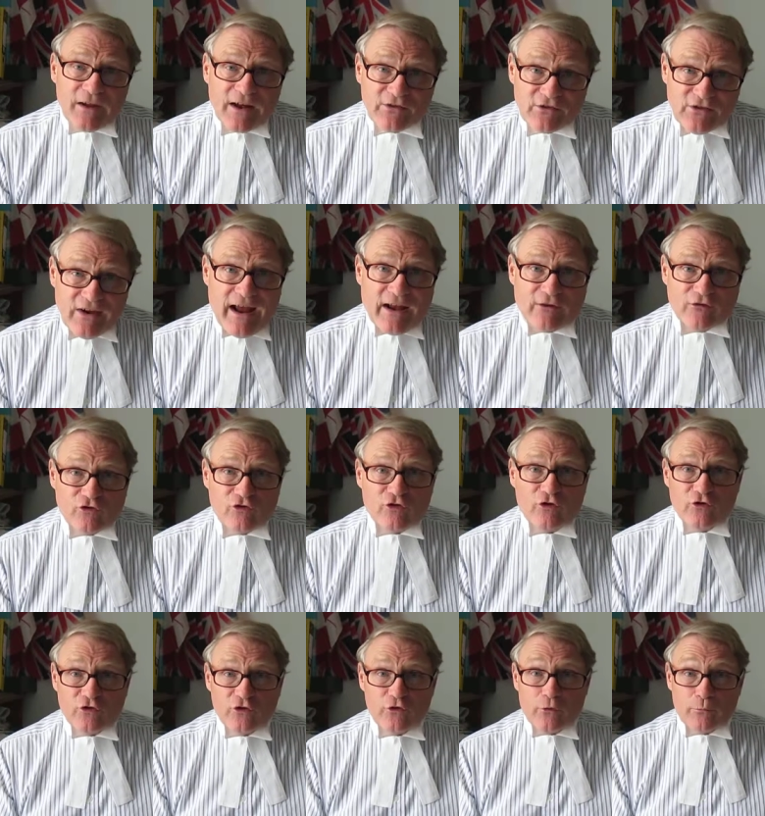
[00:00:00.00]

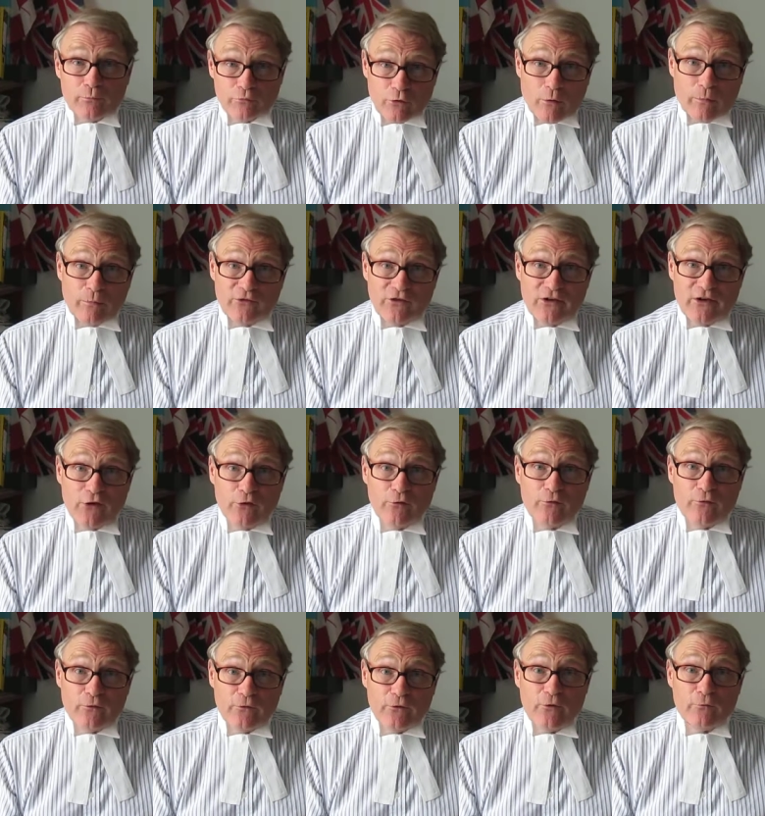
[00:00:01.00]
attached to the property
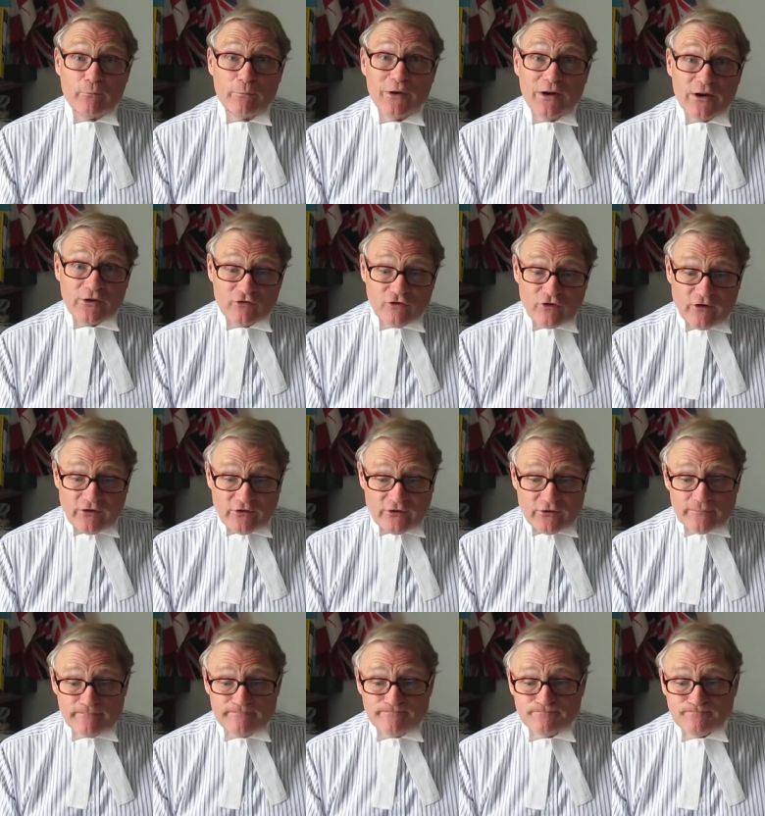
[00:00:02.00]
you've
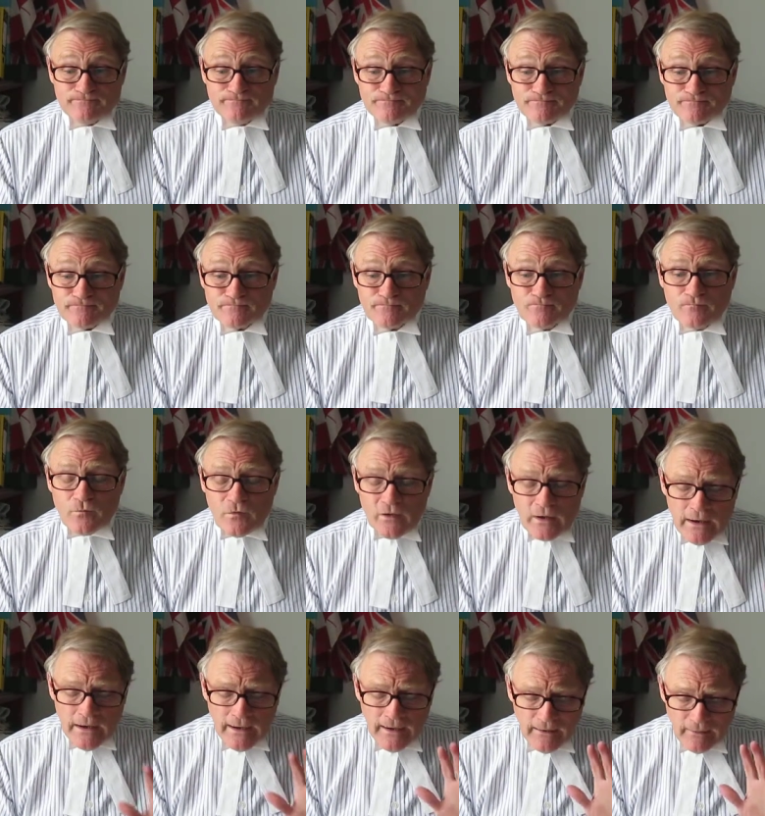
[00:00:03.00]
purchased.
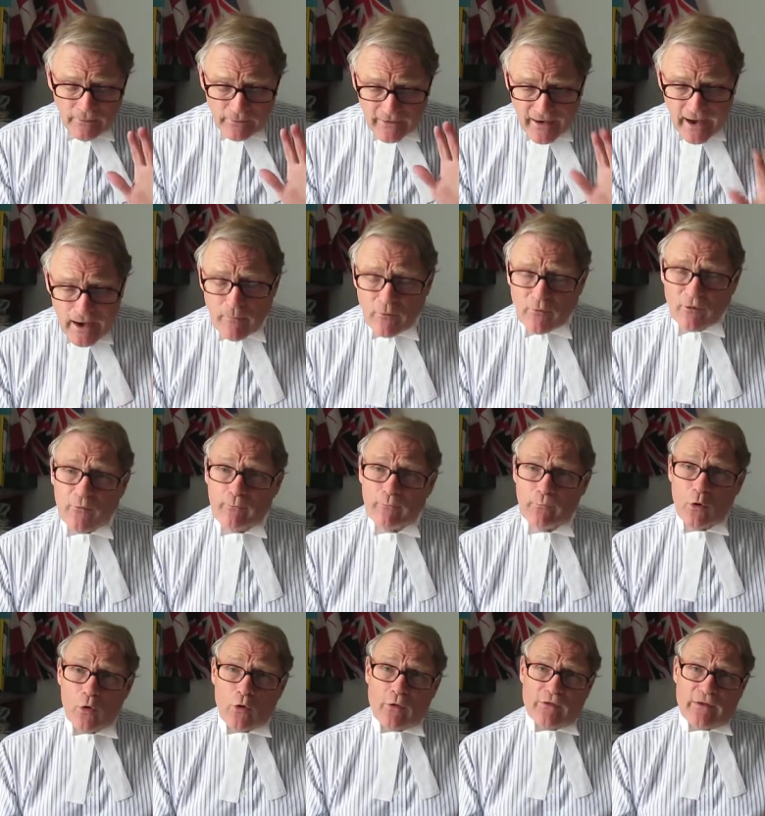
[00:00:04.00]
The aim of the
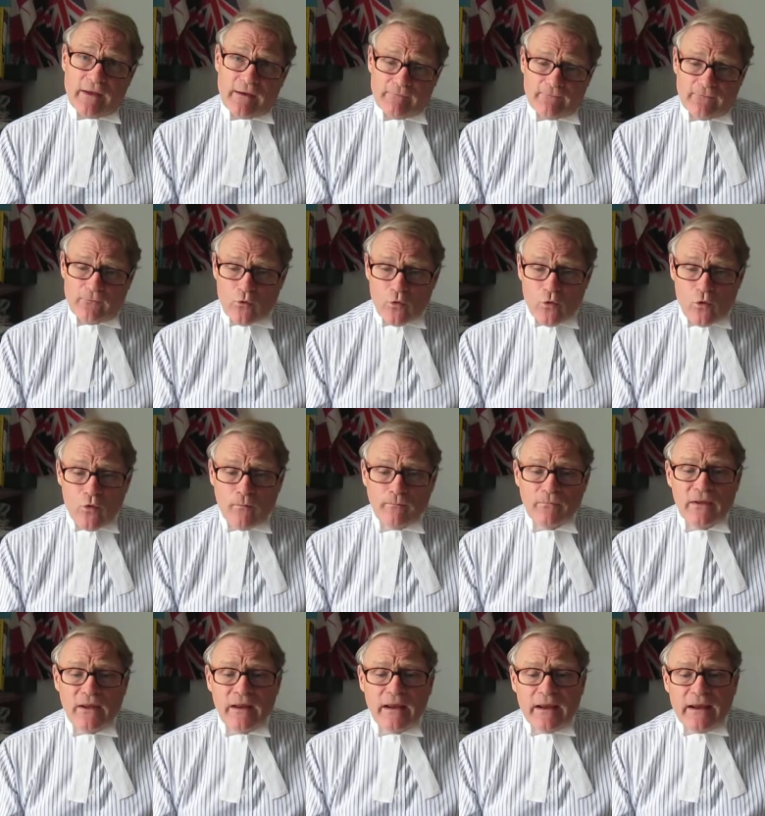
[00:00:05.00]
book, therefore,
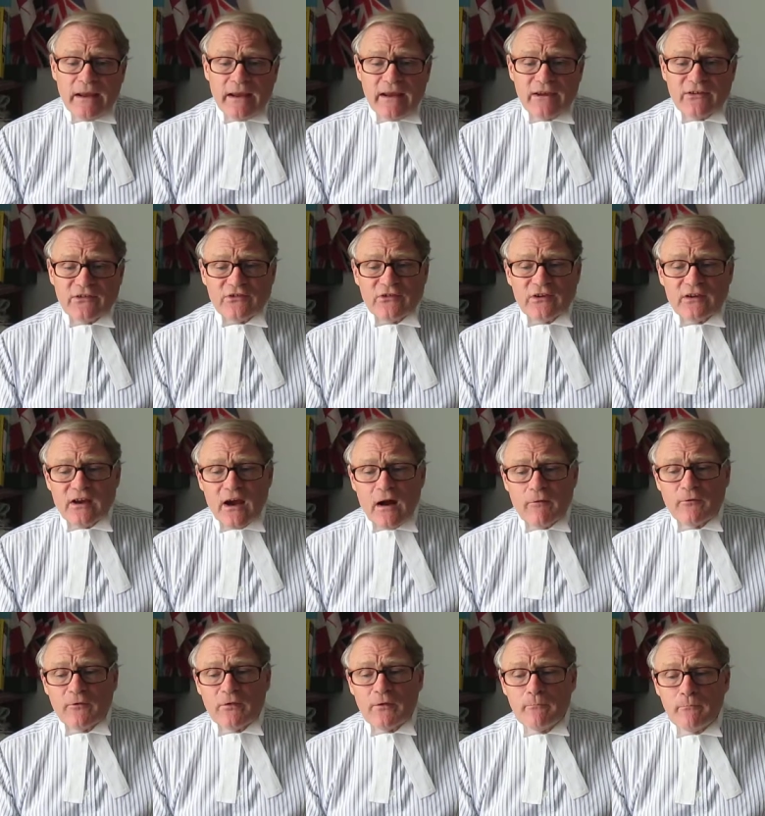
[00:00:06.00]
is to
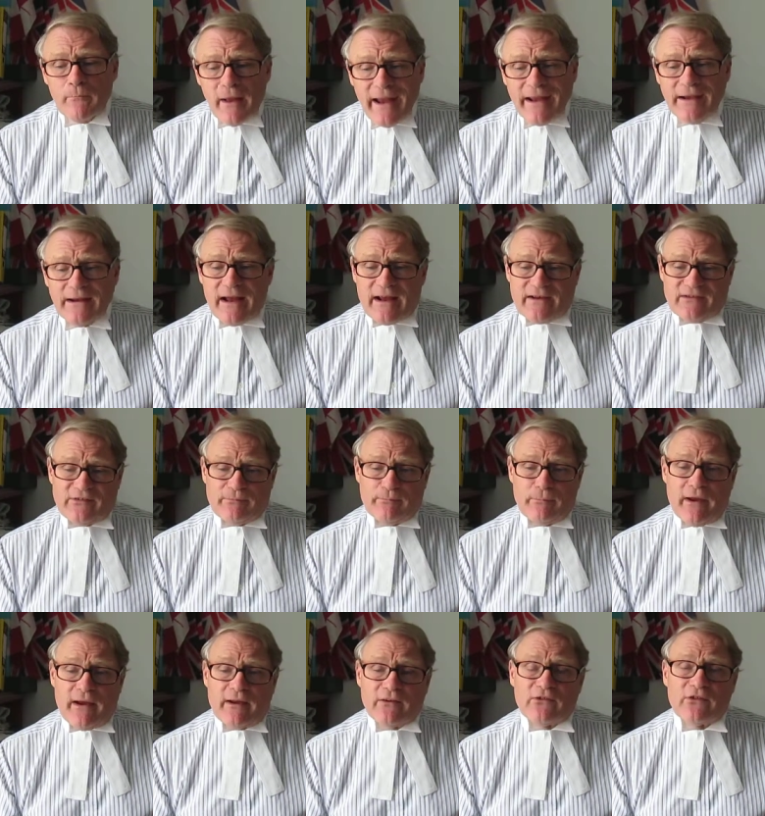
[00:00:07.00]
cover the main
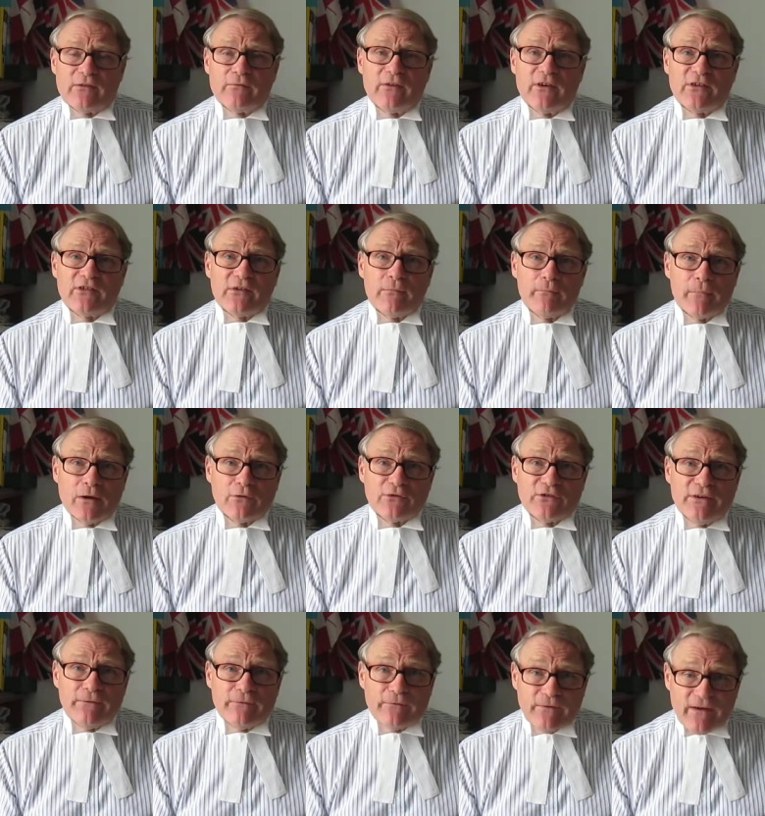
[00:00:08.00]
aspects of this
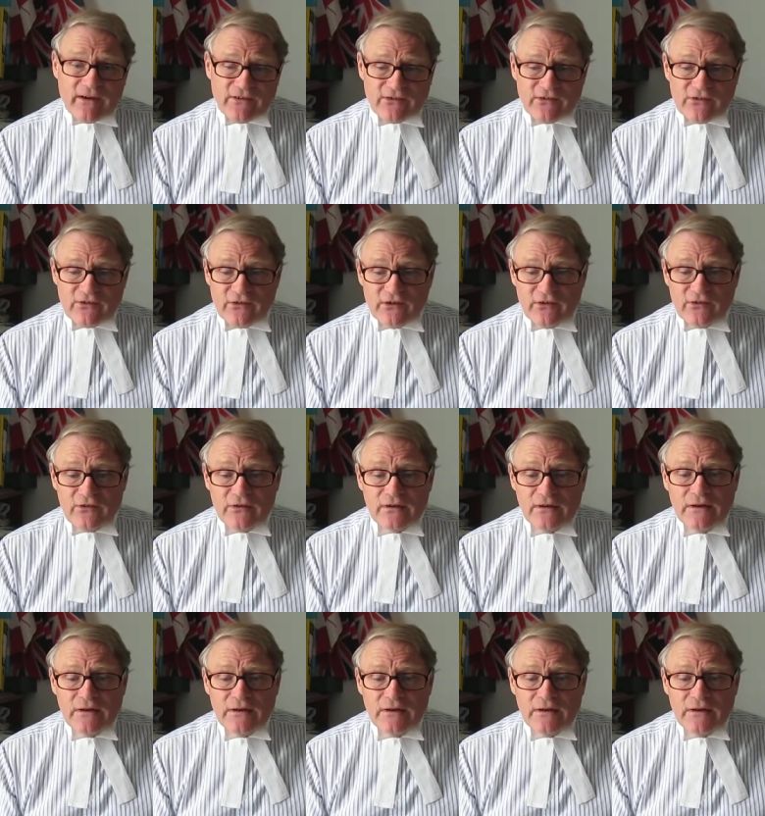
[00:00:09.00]
multifaceted